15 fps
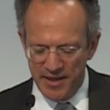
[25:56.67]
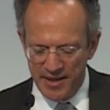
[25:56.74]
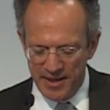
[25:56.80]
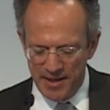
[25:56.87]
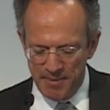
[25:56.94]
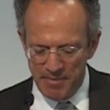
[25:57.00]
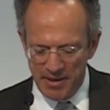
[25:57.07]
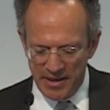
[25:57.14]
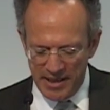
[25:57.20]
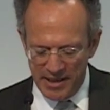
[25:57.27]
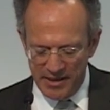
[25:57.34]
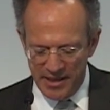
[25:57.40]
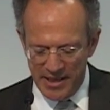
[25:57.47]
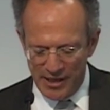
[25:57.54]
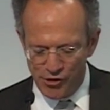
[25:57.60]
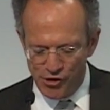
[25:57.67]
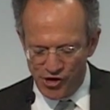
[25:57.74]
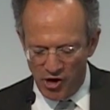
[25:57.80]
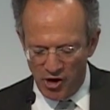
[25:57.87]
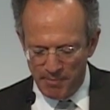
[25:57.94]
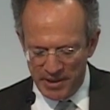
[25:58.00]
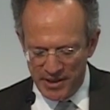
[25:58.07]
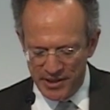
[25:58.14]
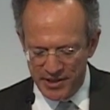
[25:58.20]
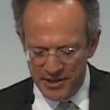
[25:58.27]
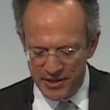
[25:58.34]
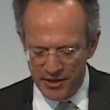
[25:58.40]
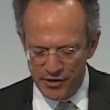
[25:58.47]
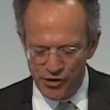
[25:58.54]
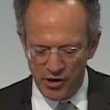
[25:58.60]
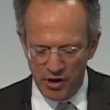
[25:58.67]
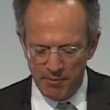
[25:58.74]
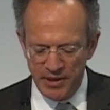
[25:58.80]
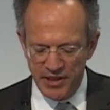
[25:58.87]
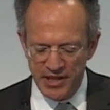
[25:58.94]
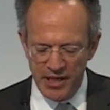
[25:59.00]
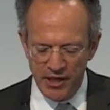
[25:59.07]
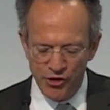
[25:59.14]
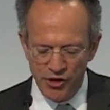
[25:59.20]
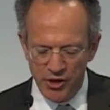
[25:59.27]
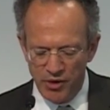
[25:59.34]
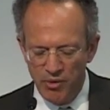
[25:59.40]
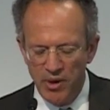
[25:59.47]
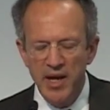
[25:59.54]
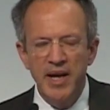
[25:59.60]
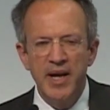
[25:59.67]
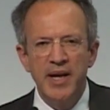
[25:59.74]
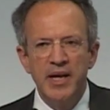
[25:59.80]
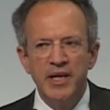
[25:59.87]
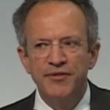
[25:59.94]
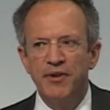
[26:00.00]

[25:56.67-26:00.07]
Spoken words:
that sharpens the issue. As